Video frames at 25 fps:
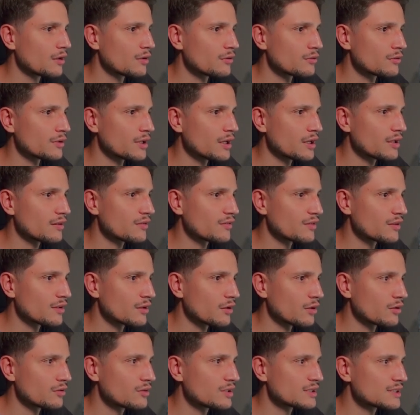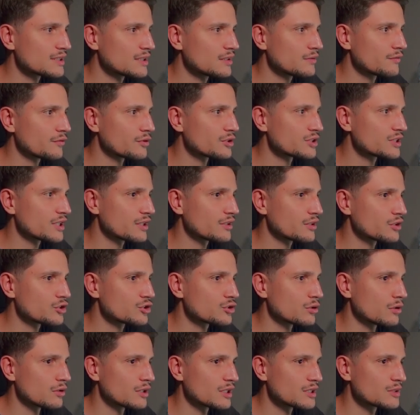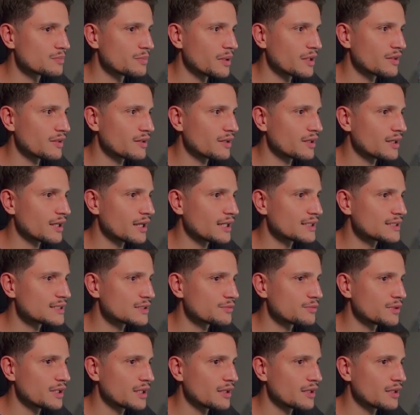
Right, on this inverse head and shoulders pattern, guys, we